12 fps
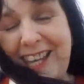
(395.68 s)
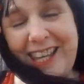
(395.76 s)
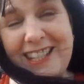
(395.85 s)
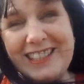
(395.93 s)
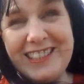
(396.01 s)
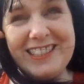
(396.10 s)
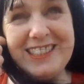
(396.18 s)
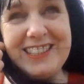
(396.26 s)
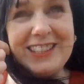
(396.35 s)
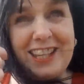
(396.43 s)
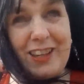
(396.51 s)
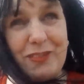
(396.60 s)

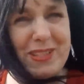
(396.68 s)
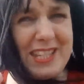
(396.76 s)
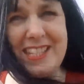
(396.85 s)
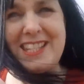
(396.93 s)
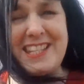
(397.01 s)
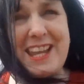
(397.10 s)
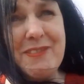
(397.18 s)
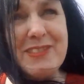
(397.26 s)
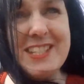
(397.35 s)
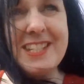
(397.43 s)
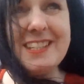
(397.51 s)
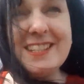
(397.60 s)
in was it the
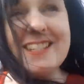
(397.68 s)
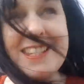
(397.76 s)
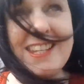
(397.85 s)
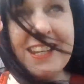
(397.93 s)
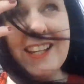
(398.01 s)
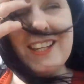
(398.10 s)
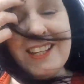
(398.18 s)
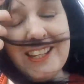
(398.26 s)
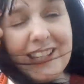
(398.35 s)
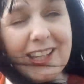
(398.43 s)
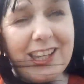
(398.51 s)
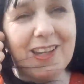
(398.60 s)
70s
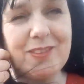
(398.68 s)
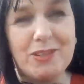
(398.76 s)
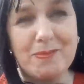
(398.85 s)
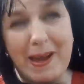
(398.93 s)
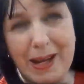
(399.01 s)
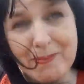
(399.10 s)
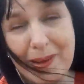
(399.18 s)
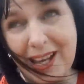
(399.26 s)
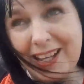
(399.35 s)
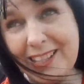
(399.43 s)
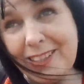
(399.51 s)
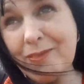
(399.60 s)
it was
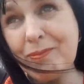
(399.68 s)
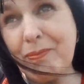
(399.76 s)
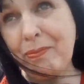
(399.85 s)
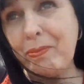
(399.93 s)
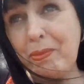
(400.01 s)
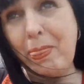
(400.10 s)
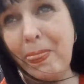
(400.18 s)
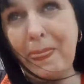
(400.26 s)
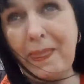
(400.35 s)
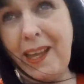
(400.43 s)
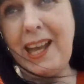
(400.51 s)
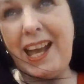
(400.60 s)
Magpie
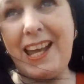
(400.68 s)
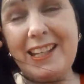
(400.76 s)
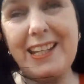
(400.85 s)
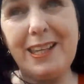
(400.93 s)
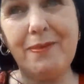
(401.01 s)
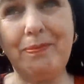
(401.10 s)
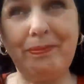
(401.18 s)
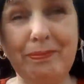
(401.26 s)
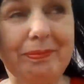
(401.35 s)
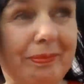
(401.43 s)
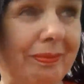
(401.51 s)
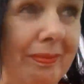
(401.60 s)
and
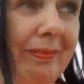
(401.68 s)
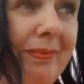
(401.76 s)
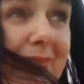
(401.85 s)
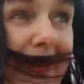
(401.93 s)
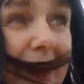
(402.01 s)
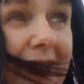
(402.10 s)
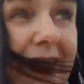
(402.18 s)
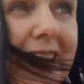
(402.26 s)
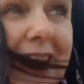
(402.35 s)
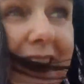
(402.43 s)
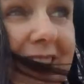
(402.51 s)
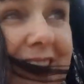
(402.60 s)
um,
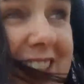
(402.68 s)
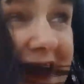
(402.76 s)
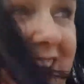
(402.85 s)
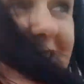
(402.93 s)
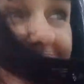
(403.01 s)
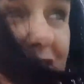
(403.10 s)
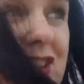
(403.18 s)
they did the little